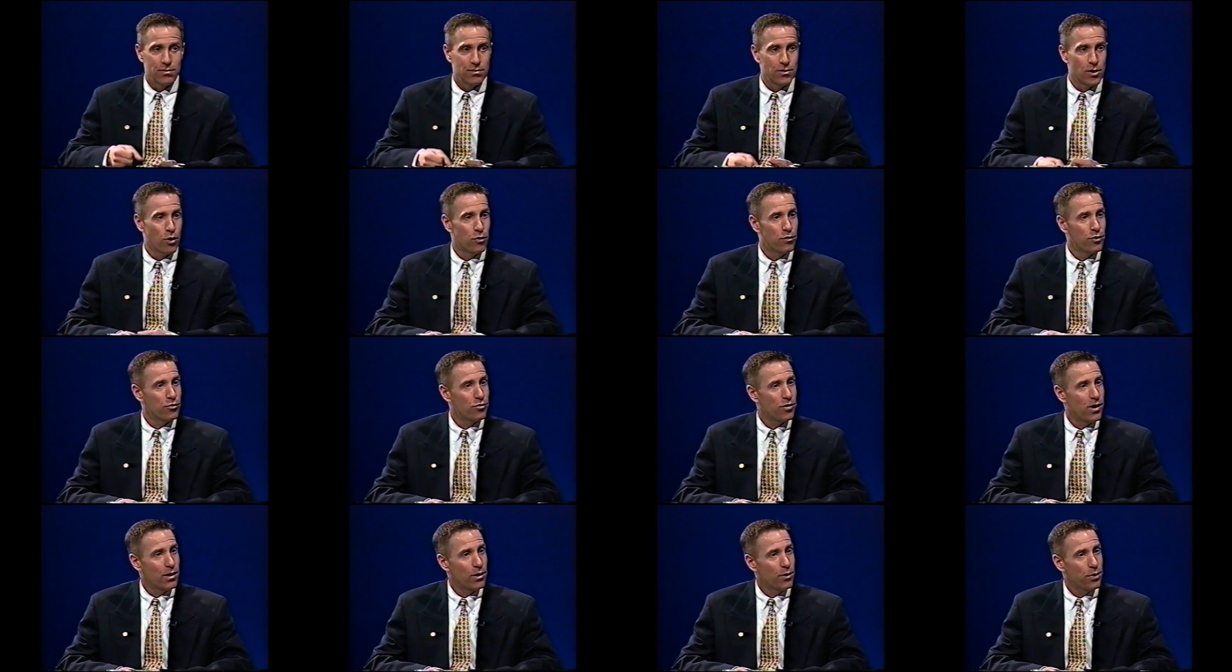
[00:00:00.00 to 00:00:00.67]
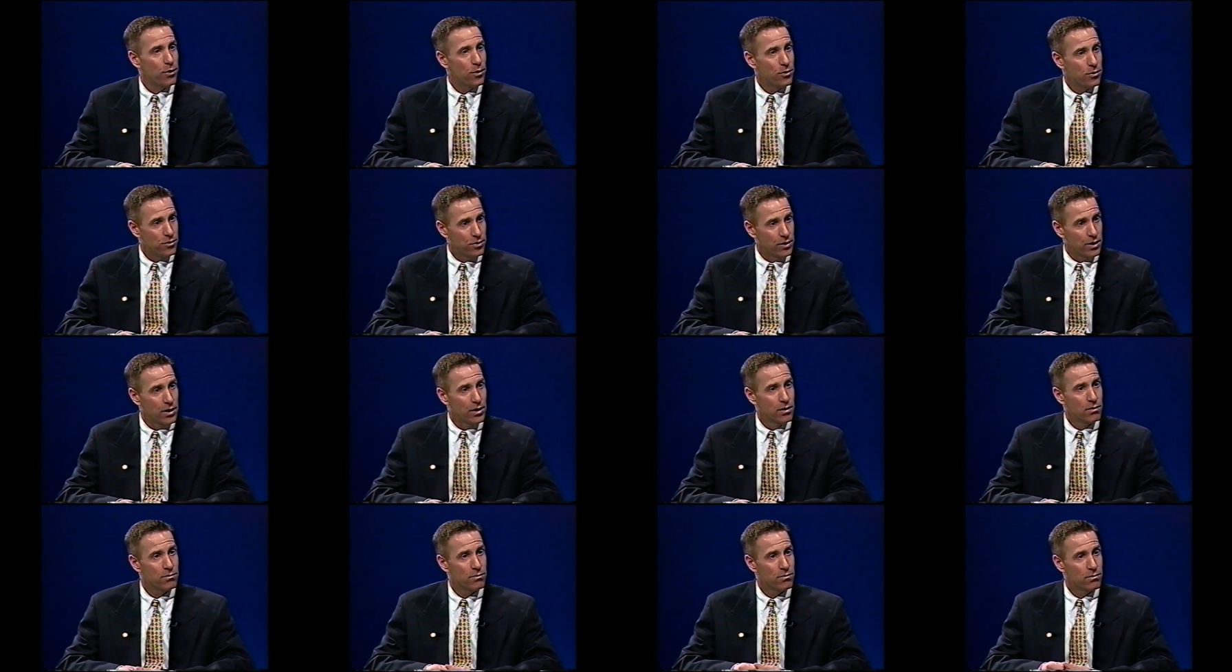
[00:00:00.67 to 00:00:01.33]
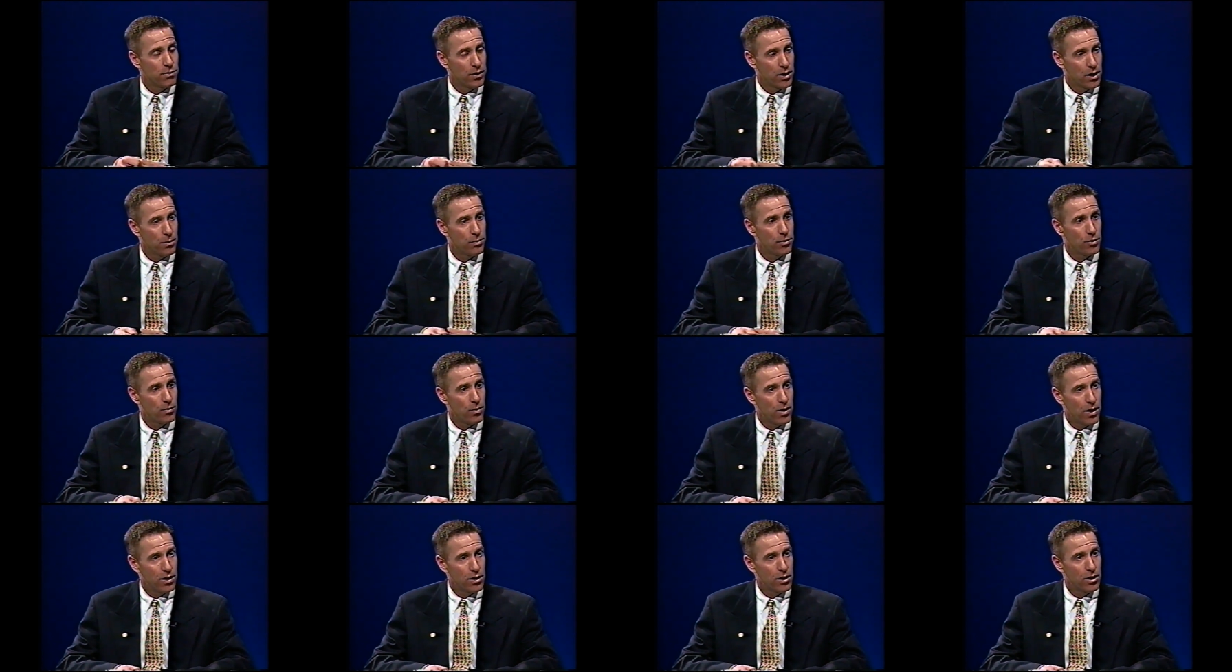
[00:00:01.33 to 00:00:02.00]
go for channel 13, pick up the
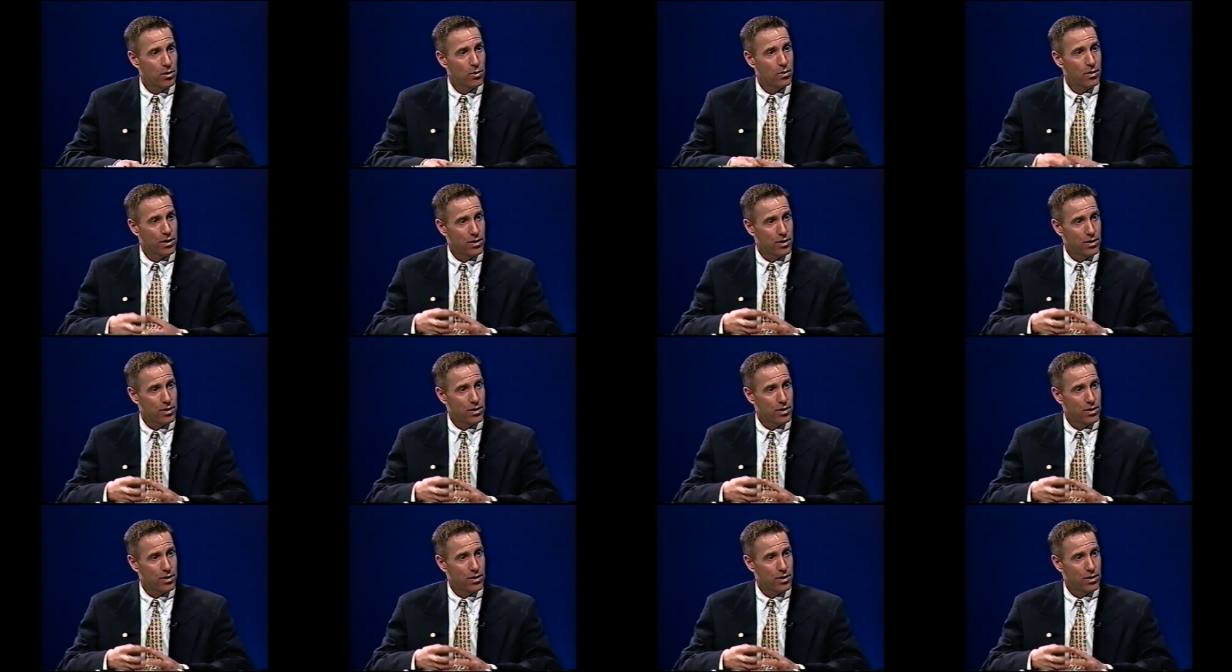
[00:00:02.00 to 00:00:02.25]
radio,